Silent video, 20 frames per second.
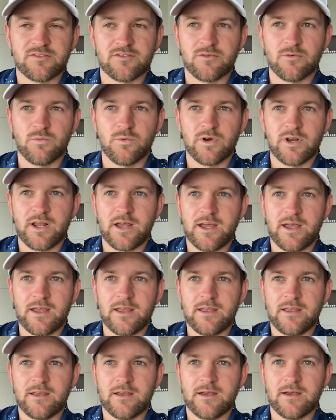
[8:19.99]
So one
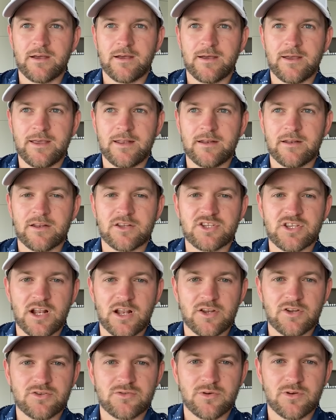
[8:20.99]
I uh, had in a
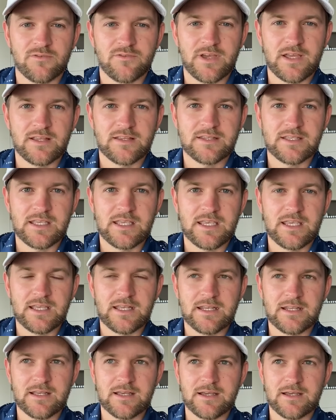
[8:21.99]
challenge tour event
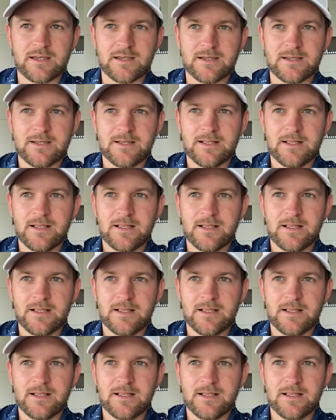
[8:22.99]
in uh,